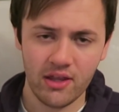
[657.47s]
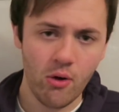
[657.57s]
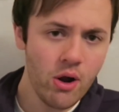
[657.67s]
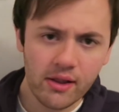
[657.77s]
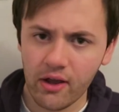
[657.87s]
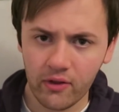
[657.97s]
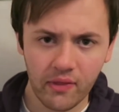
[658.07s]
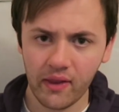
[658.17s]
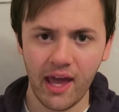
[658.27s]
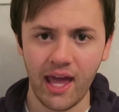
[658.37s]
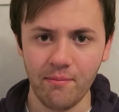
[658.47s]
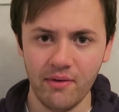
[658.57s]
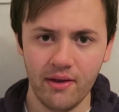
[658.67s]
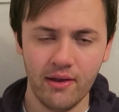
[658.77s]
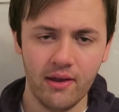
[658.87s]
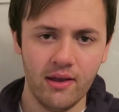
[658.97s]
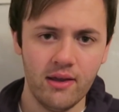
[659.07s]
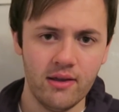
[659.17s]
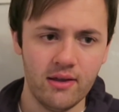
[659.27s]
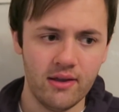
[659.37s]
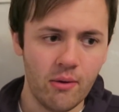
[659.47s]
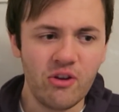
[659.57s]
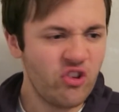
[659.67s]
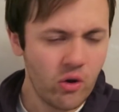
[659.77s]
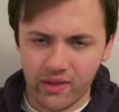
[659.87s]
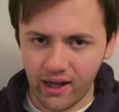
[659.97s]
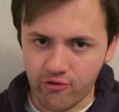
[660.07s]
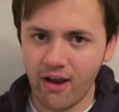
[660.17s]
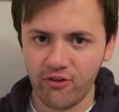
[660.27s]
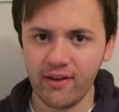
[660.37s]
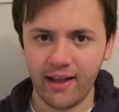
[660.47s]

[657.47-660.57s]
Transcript: You know, early on in the game, you know, he showed that aggression